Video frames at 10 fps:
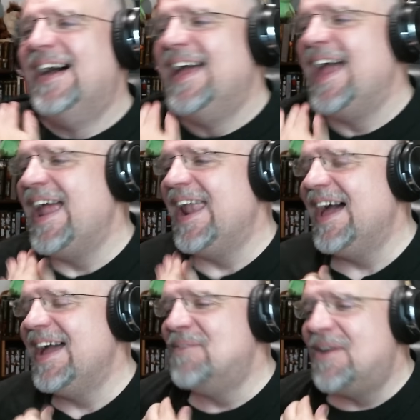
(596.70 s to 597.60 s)
And
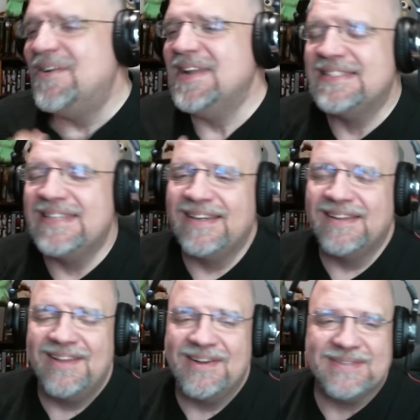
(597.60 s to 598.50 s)
I am already singing
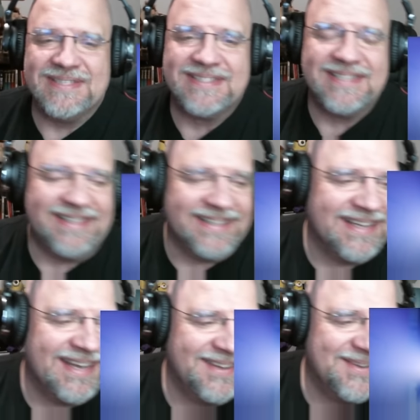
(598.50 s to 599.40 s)
along with this song.
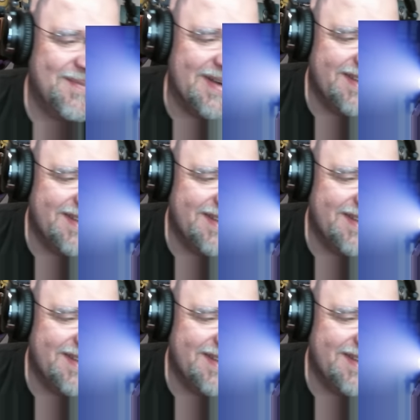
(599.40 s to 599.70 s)
I don't know about